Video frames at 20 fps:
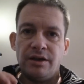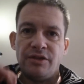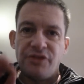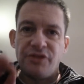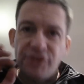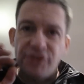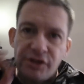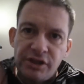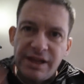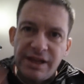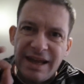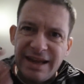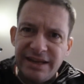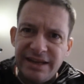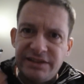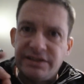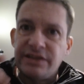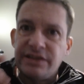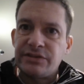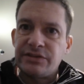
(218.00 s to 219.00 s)
The
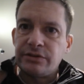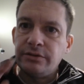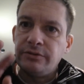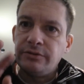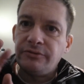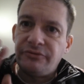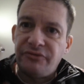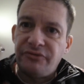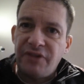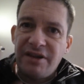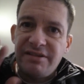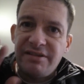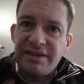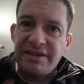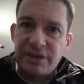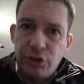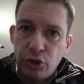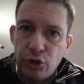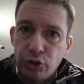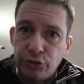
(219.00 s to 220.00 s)
light isn't very
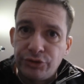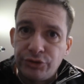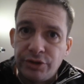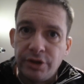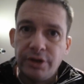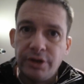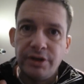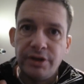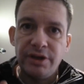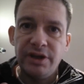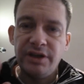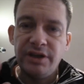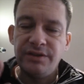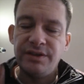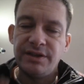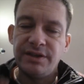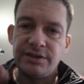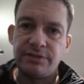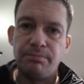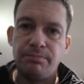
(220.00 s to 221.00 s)
good in
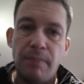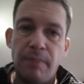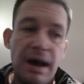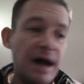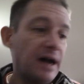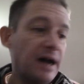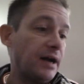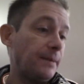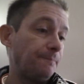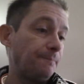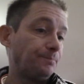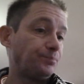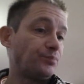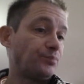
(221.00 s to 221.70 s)
this bar.